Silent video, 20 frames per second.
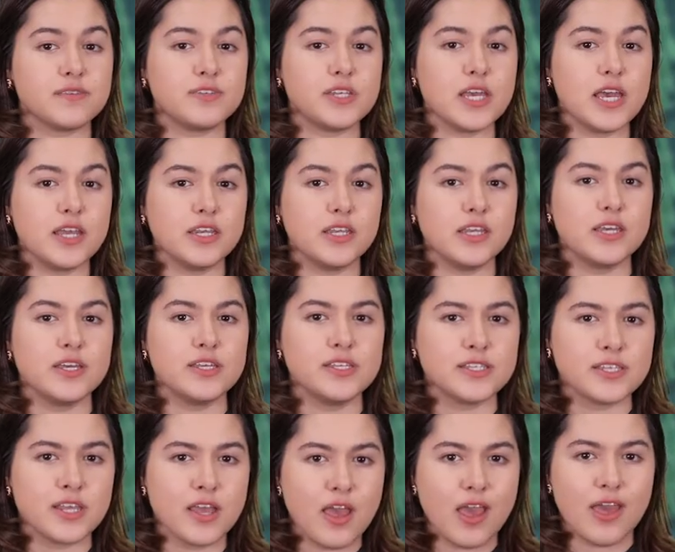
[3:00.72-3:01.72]
of 10
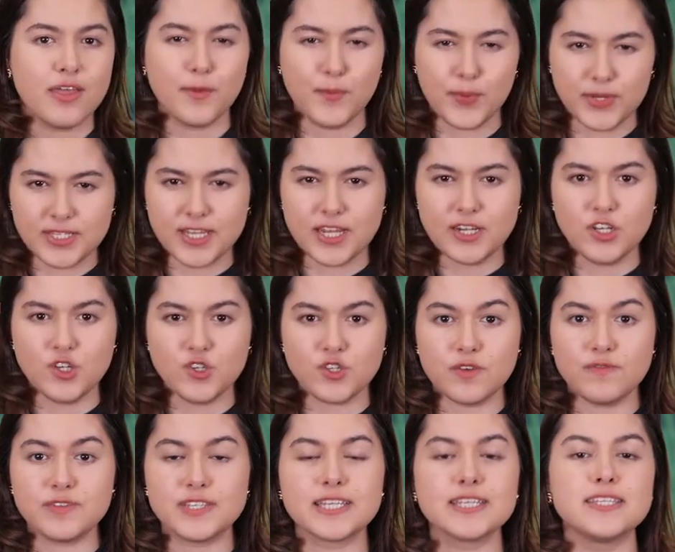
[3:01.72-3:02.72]
years, the percentage
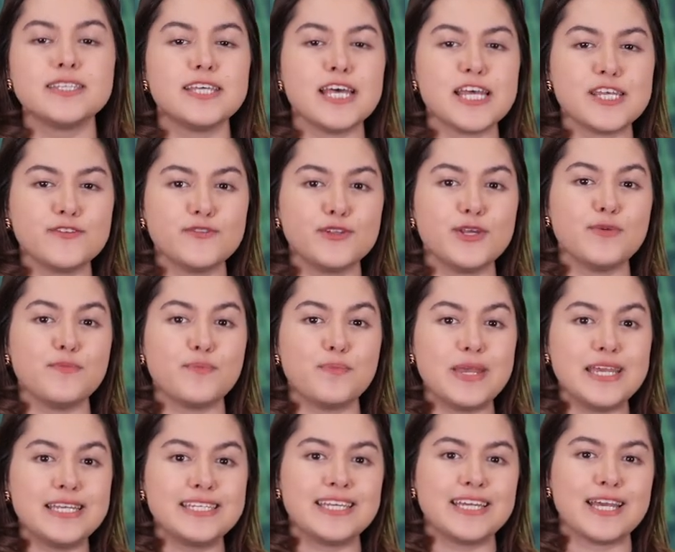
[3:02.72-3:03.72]
of successfully
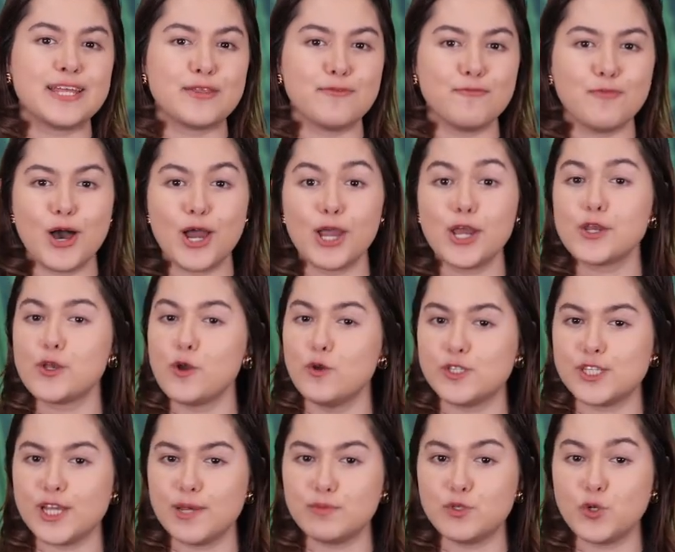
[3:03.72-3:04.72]
beating the market
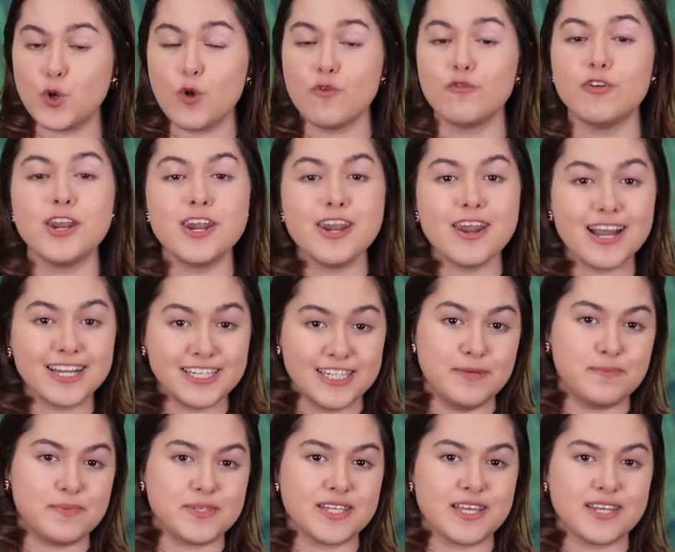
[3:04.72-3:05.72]
goes up to over
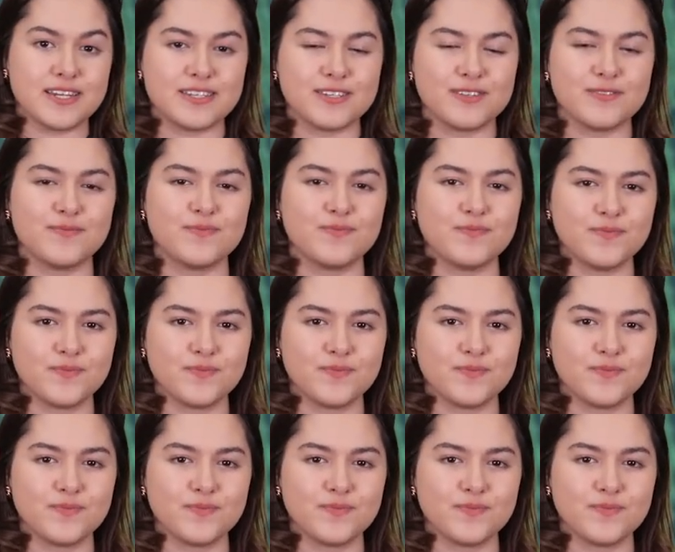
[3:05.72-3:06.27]
90%.